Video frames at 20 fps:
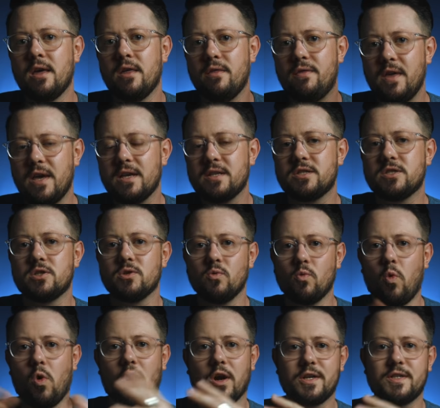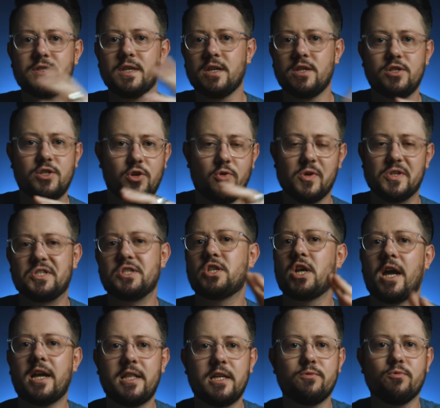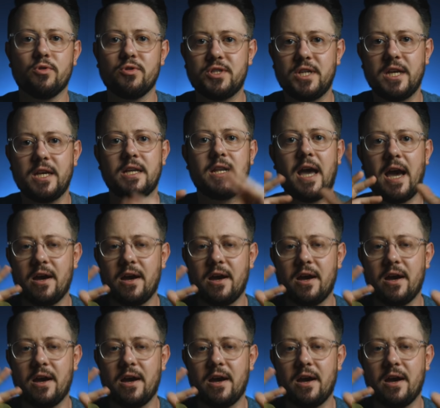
this works into a styling routine.